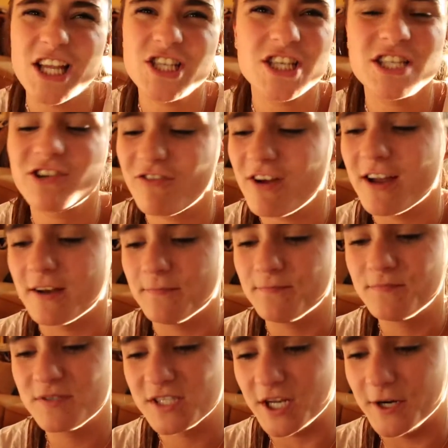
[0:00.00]
It's just fun.
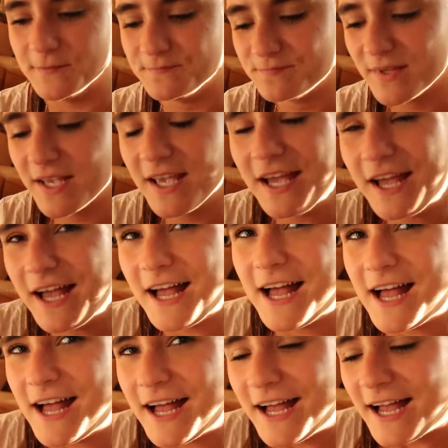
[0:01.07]
So,
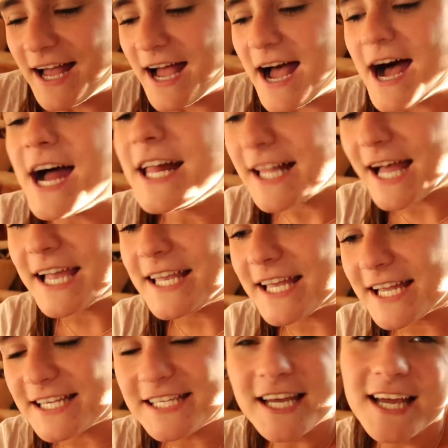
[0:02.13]
I like
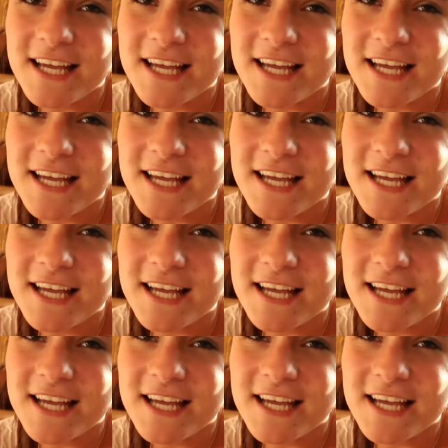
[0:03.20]
it.